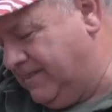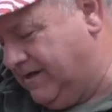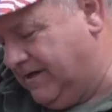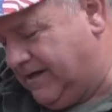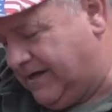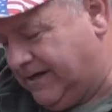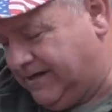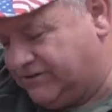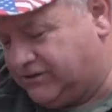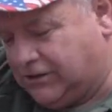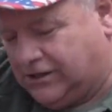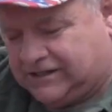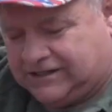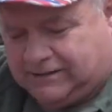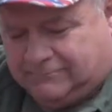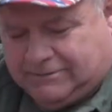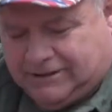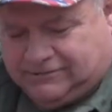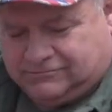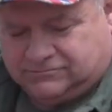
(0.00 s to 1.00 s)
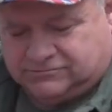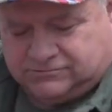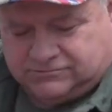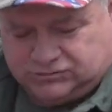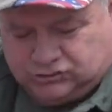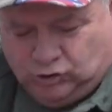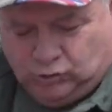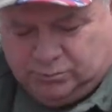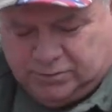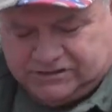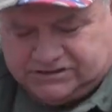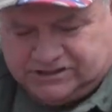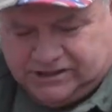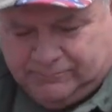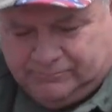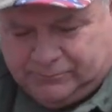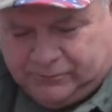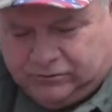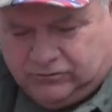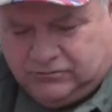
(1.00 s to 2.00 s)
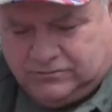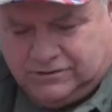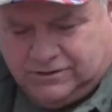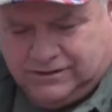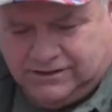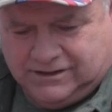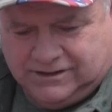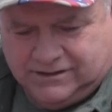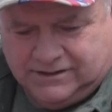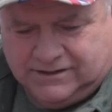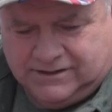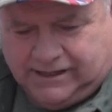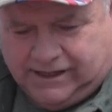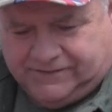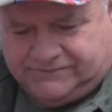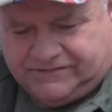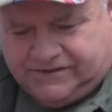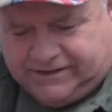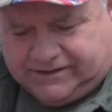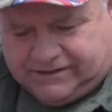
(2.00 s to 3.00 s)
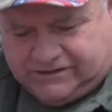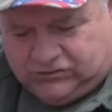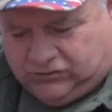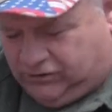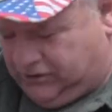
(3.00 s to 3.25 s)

Uh, talk about super simple. I think there's